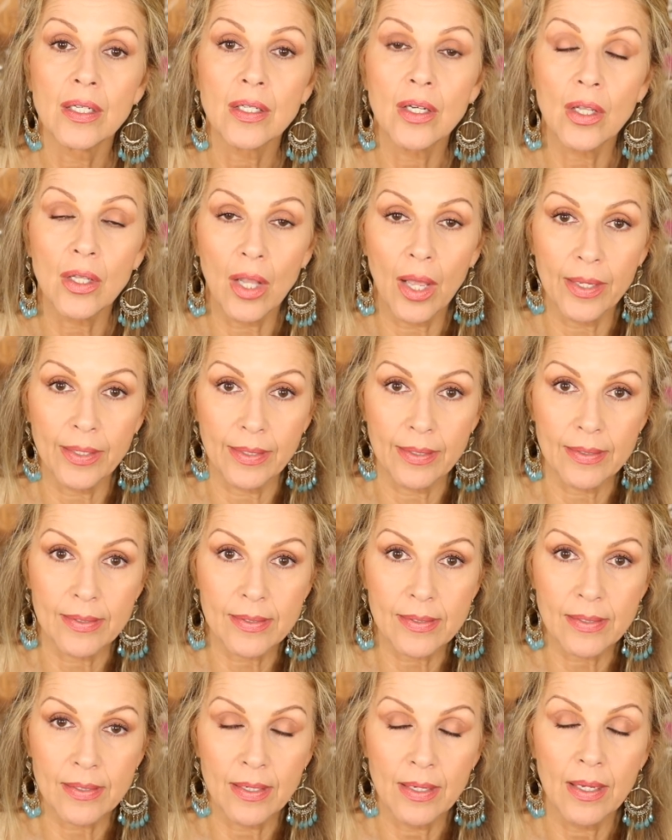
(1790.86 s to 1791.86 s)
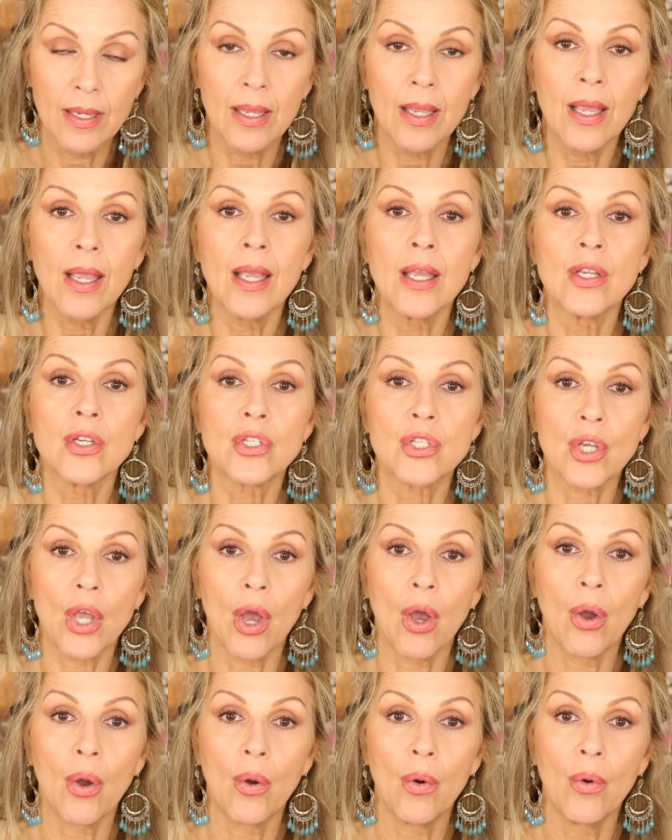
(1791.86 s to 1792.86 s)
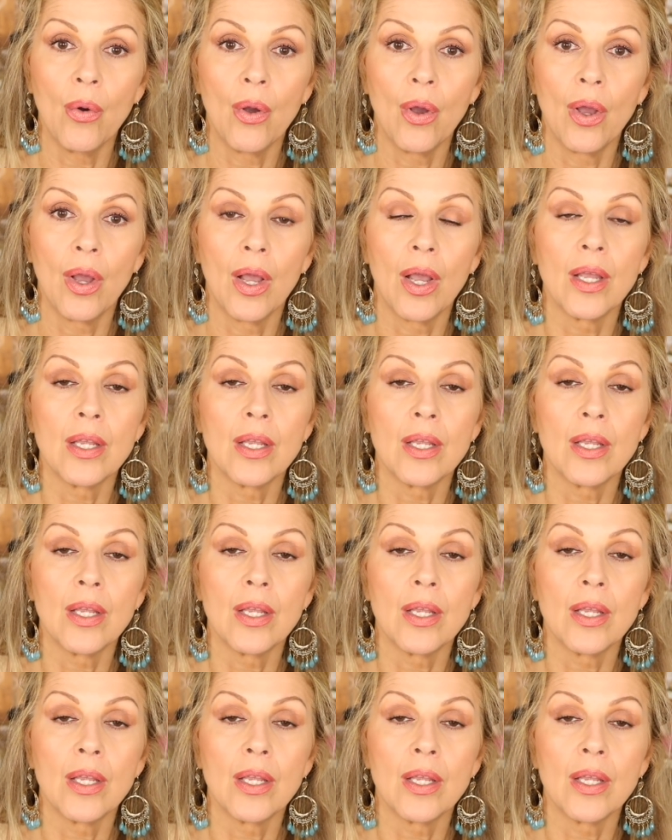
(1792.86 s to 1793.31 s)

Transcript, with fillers: colitis. So